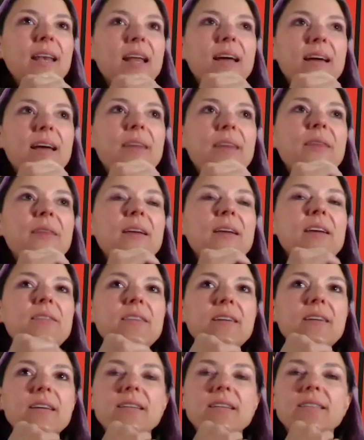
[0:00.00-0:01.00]
I think
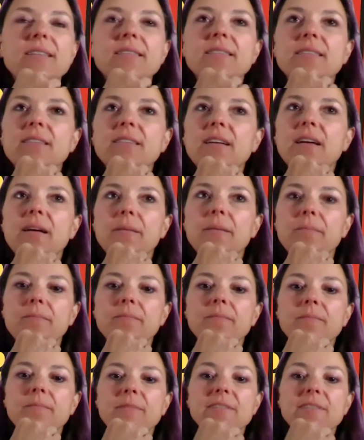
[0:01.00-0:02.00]
that
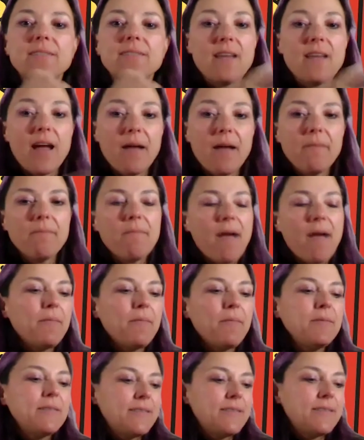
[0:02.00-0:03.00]
because I
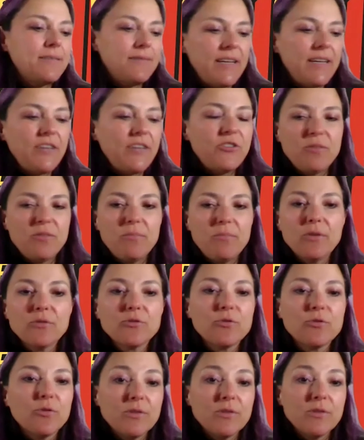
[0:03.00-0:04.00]
was teaching middle
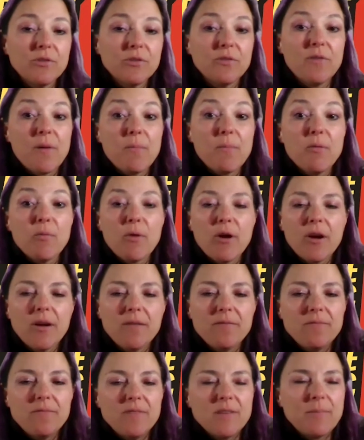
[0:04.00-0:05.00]
school until February
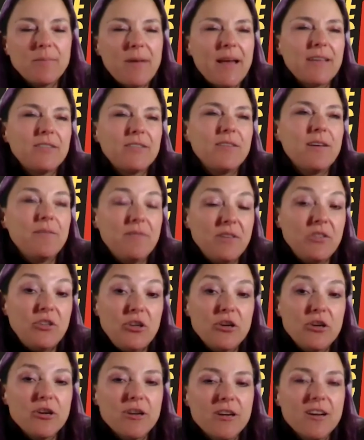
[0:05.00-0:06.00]
of this
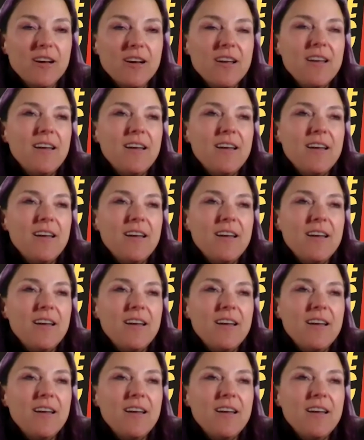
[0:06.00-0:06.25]
year.